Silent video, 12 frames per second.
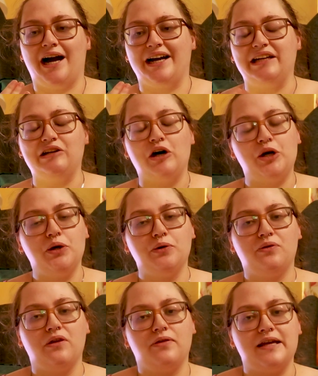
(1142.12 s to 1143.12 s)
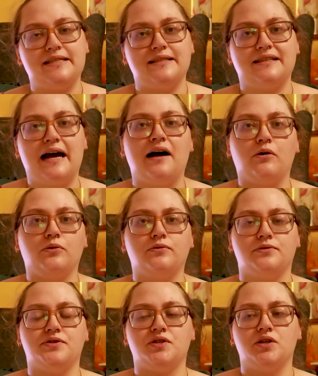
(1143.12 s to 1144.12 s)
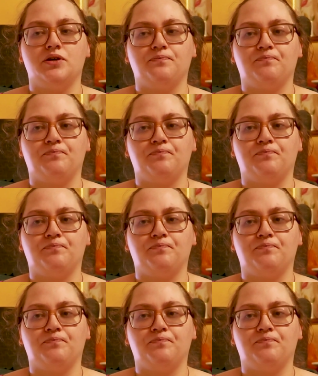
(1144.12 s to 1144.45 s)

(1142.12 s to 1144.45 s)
I know that this sounds